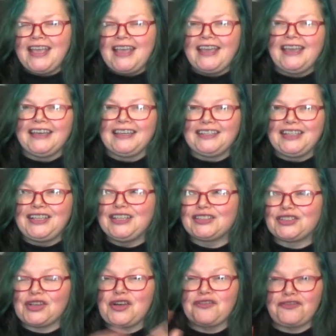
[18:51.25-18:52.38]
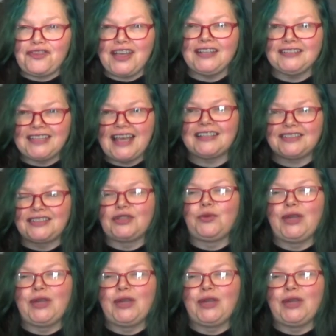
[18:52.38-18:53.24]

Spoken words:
And it's a fantastic